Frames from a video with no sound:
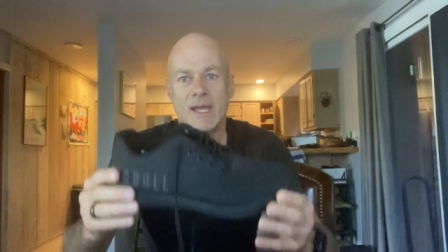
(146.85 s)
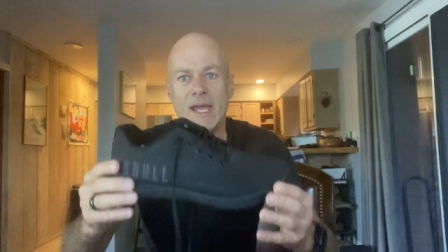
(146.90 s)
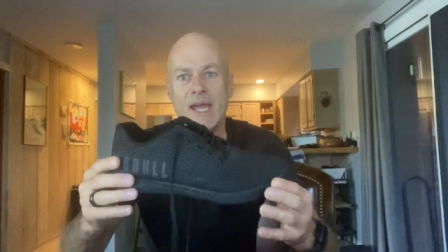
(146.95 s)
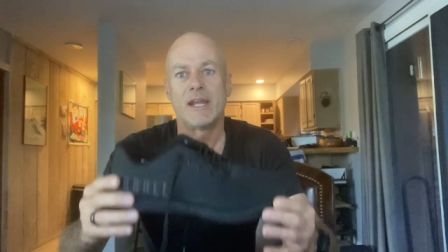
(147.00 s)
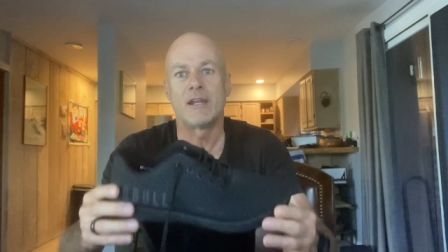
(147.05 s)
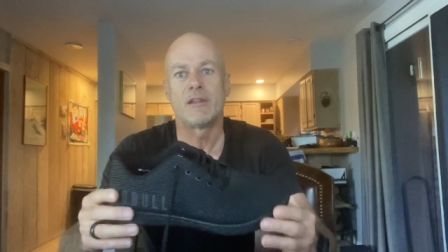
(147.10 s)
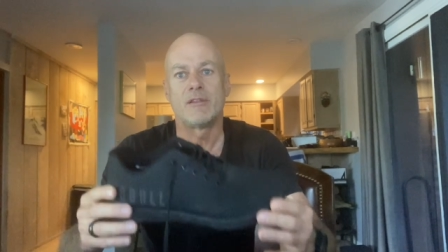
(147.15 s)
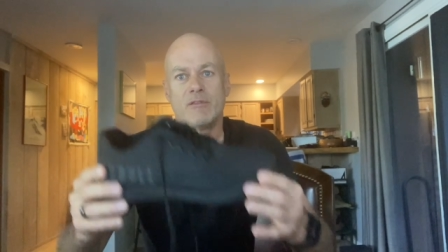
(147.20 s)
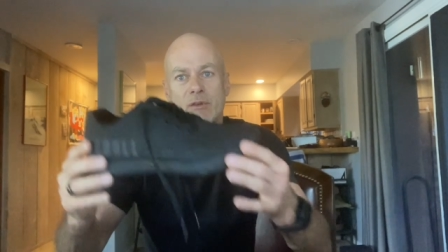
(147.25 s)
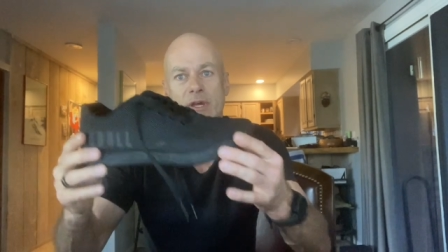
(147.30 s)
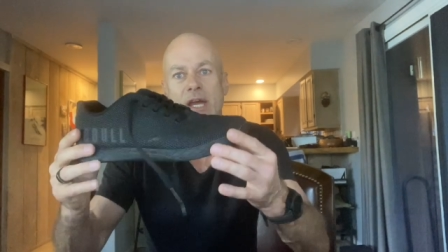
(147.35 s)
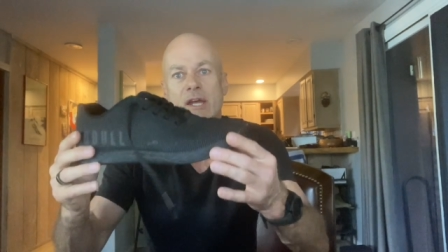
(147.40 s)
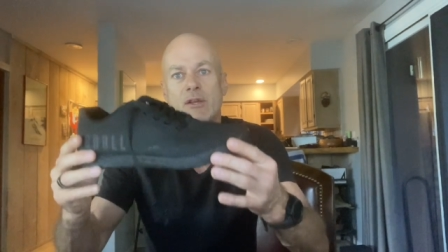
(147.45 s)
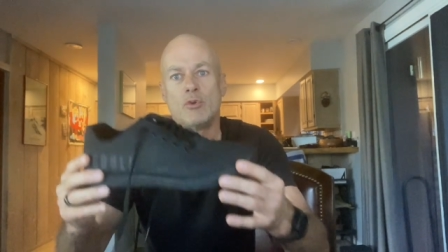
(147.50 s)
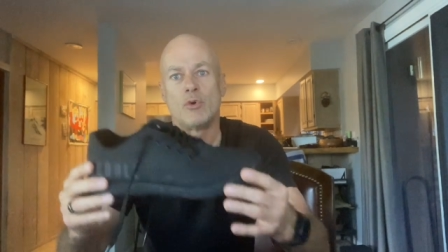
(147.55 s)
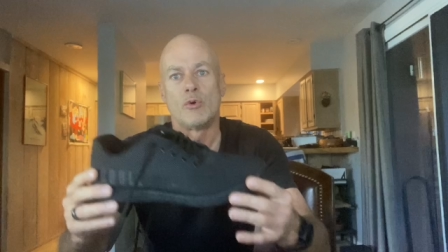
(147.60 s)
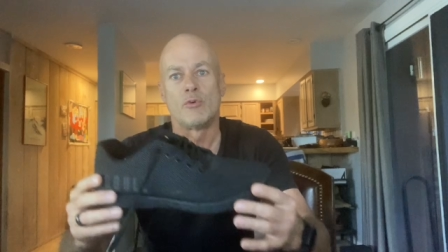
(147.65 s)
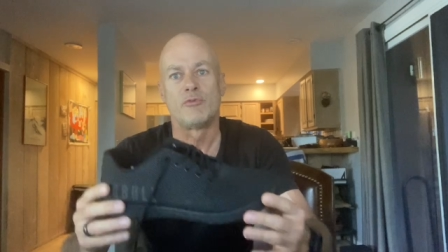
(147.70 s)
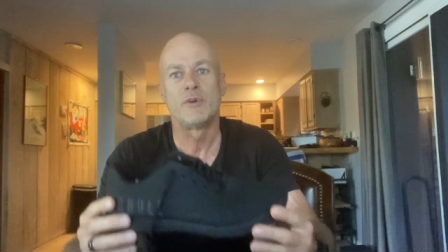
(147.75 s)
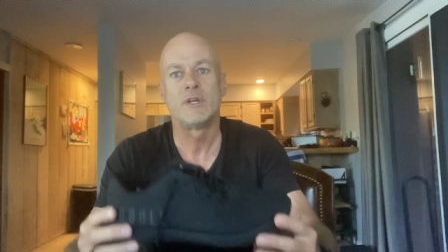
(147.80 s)
out of
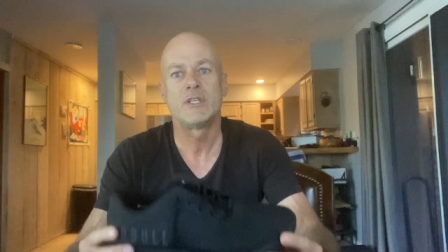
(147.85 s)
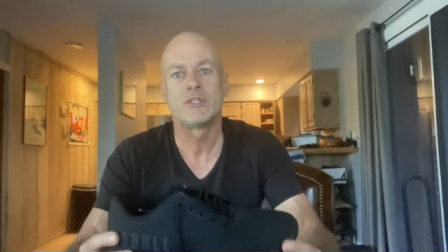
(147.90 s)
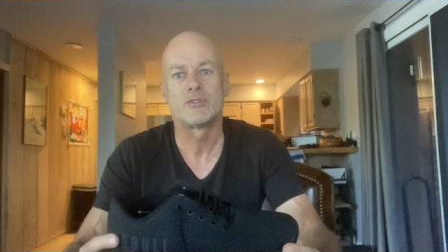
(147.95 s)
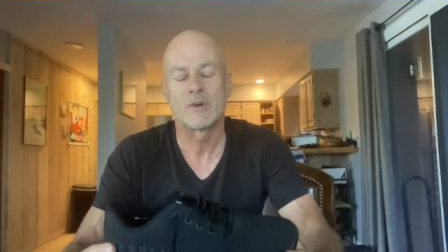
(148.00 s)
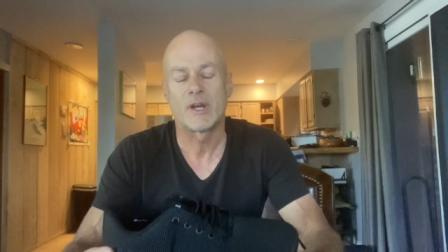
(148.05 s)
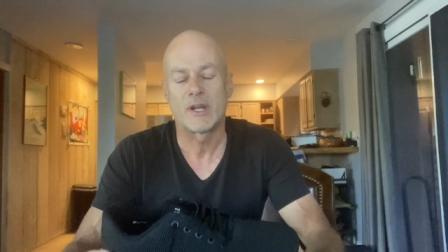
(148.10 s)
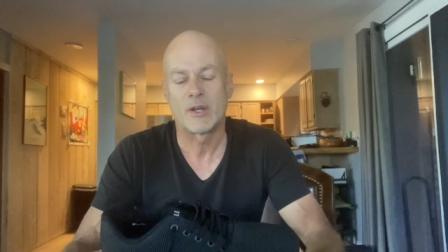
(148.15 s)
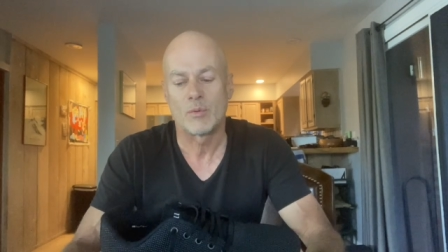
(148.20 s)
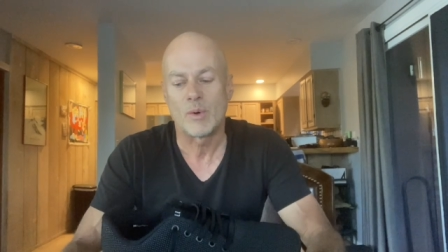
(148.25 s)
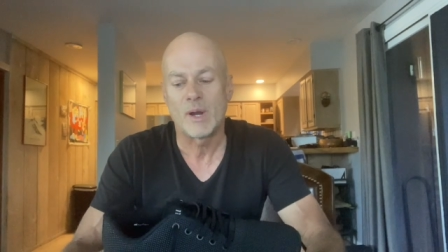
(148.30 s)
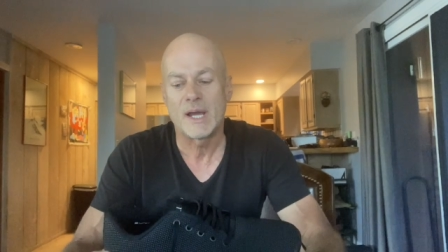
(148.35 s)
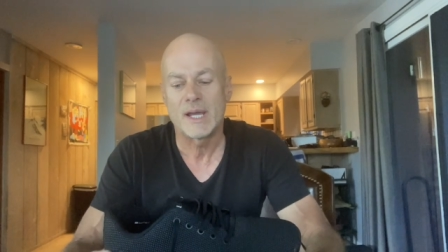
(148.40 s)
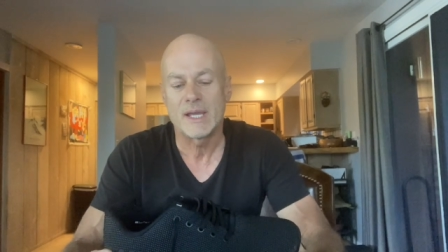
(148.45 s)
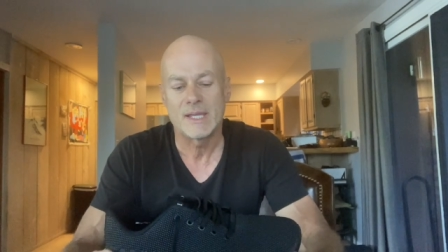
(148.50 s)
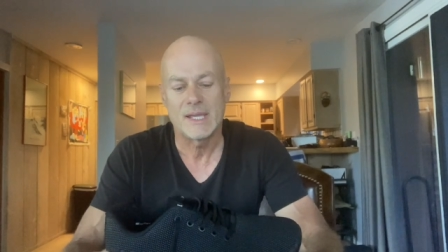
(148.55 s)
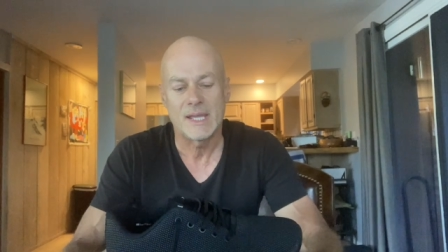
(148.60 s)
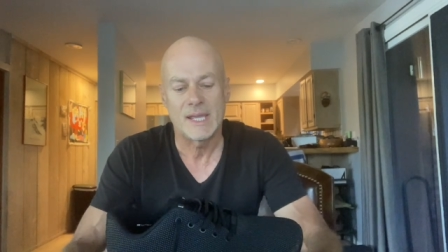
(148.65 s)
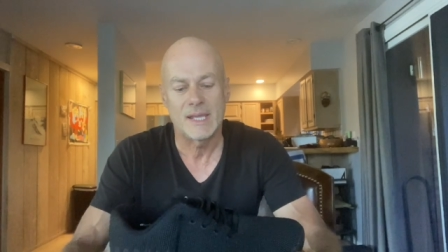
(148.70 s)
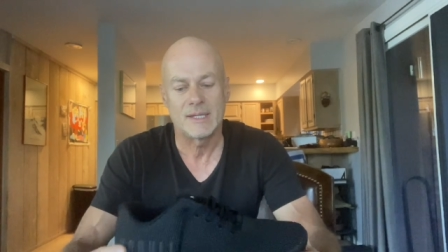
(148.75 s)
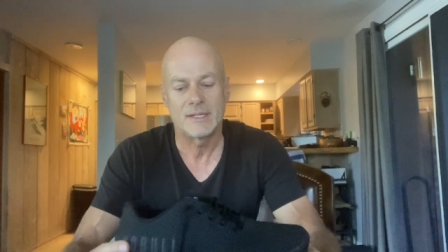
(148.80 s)
your feet straight
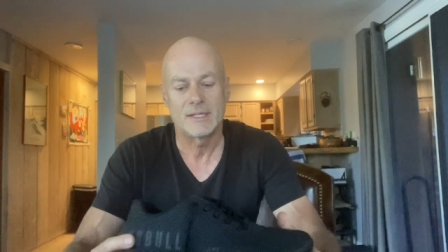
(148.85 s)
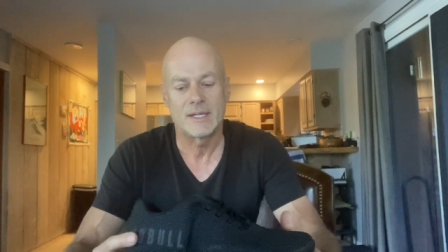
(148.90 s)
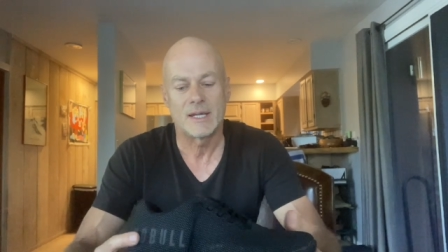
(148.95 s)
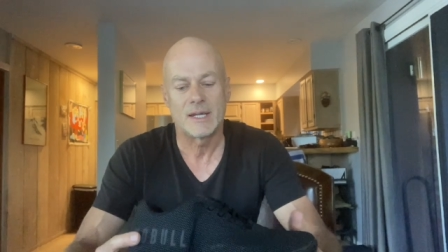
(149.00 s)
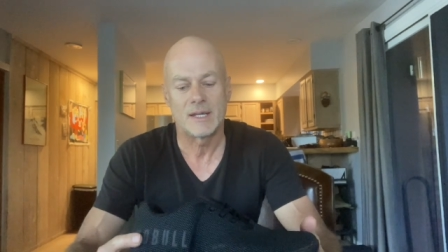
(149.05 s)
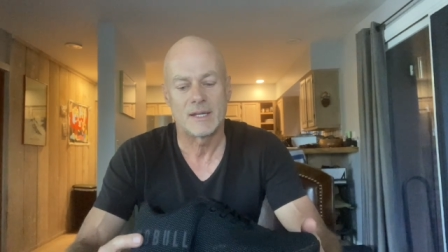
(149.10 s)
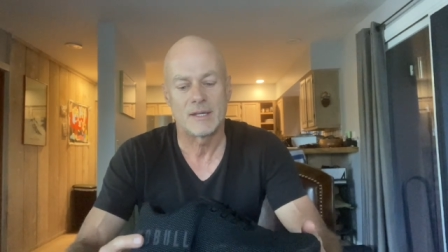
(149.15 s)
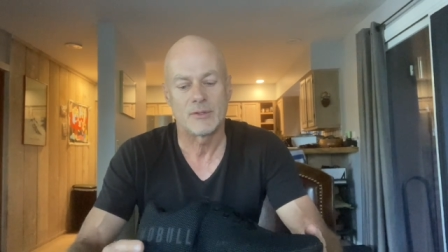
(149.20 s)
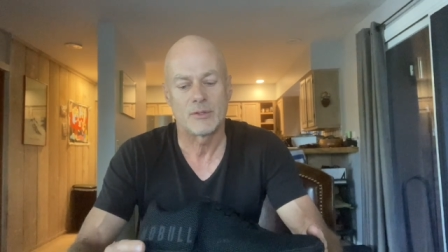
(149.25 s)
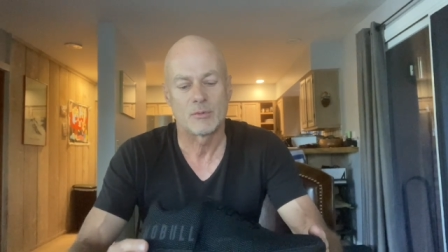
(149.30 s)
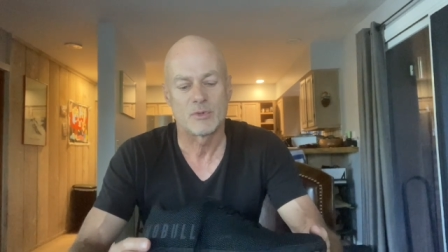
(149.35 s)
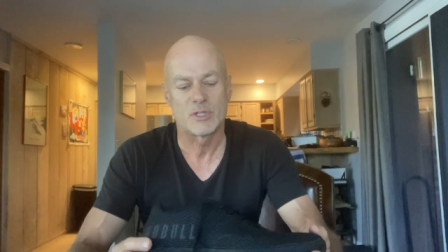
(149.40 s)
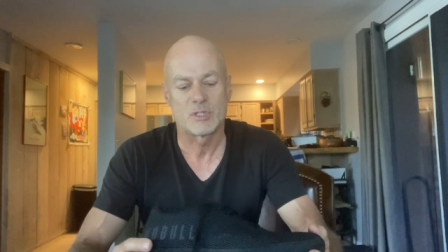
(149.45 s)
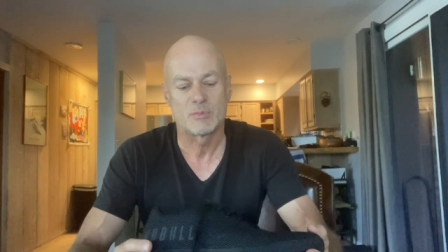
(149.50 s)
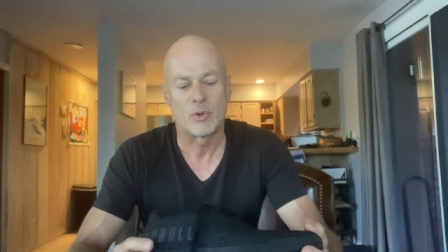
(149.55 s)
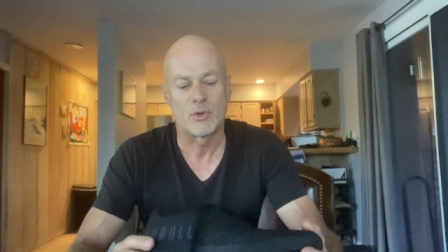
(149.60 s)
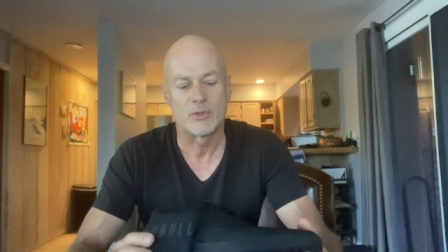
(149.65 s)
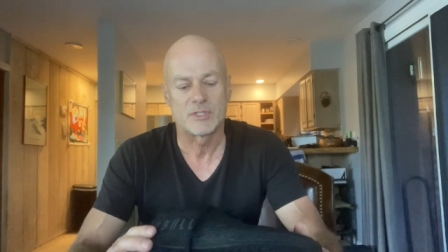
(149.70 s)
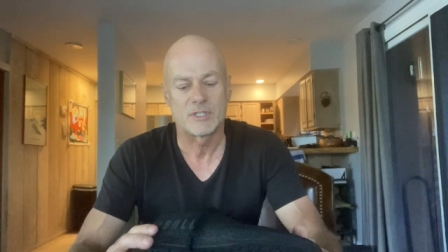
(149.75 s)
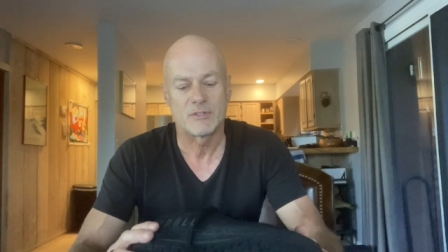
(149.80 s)
away, and the
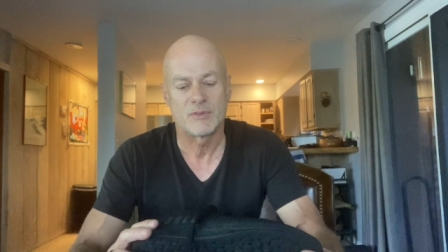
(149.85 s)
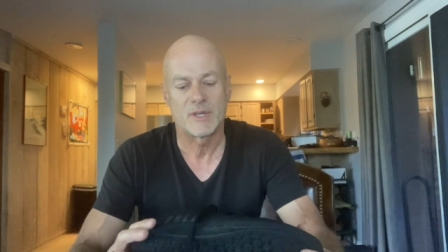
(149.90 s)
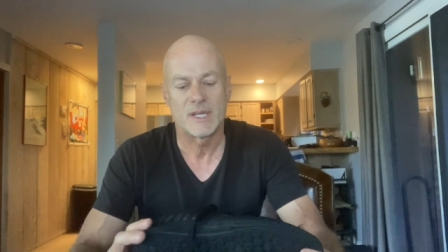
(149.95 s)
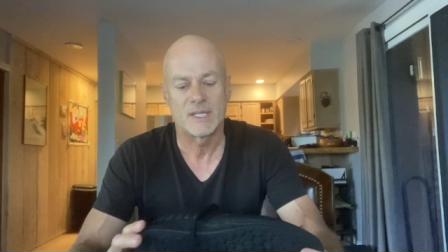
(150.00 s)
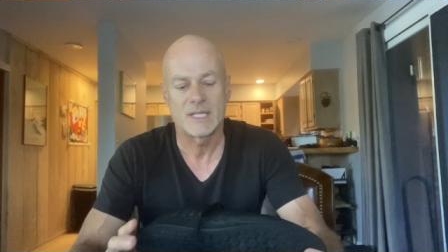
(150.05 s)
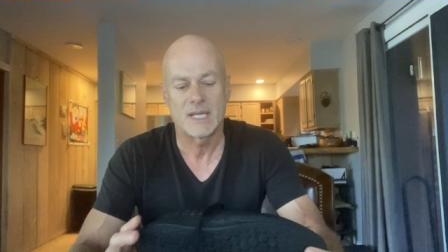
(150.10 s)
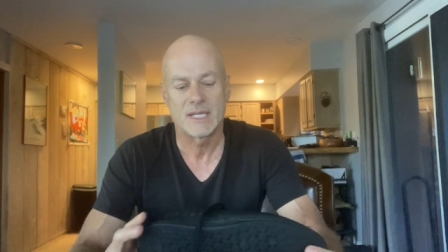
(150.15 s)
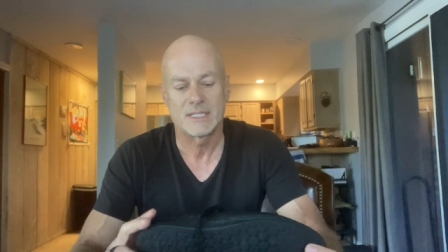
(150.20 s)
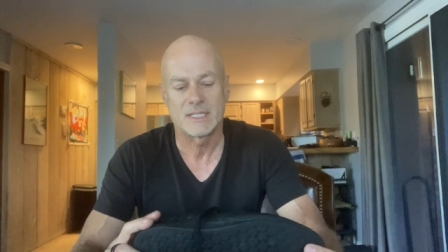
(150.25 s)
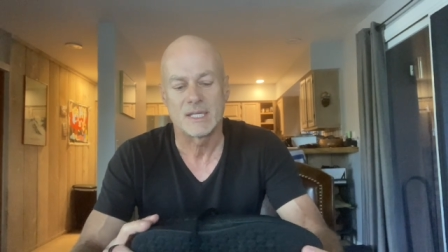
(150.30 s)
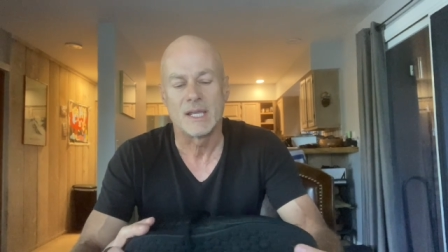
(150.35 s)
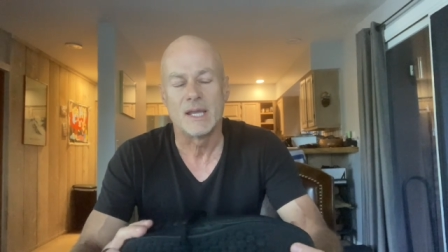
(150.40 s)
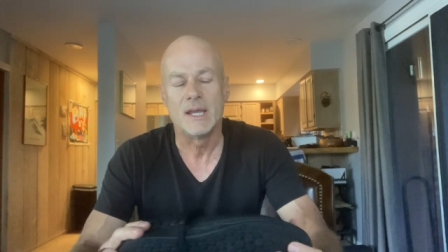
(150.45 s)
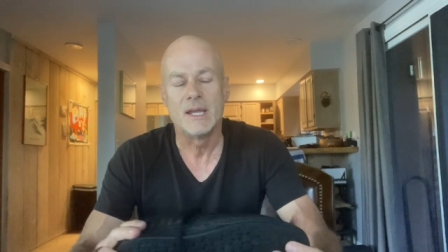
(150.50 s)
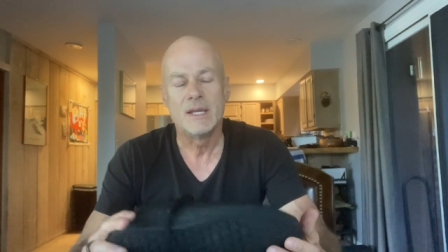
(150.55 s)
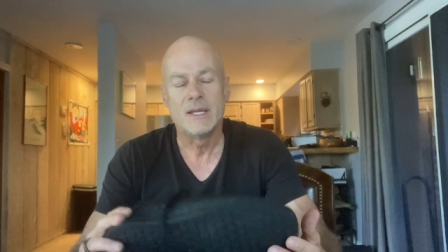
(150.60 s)
response is fantastic.